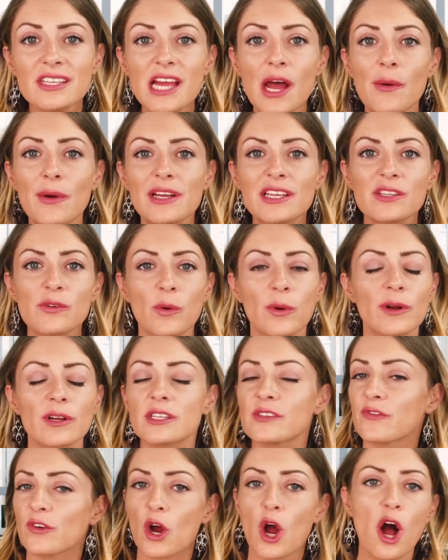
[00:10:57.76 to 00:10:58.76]
is how I
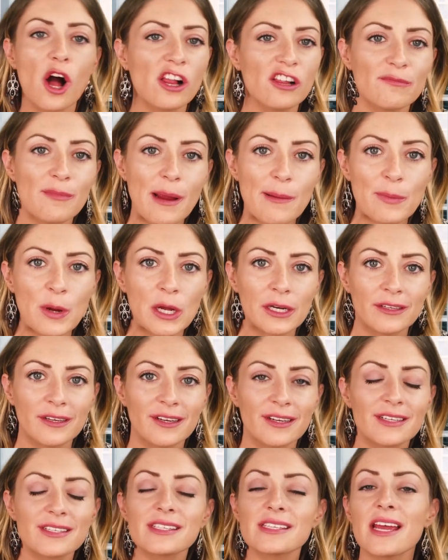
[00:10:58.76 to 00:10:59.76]
source for all of my
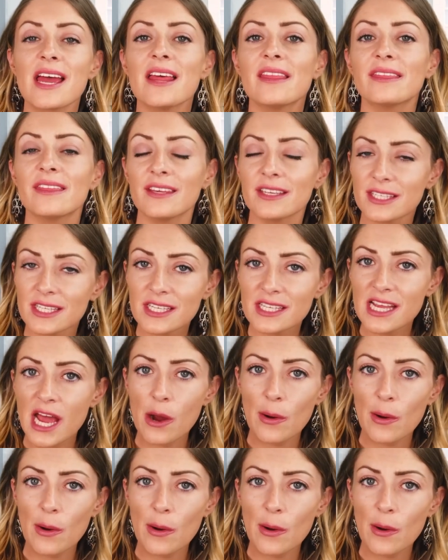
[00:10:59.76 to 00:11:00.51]
products, and this is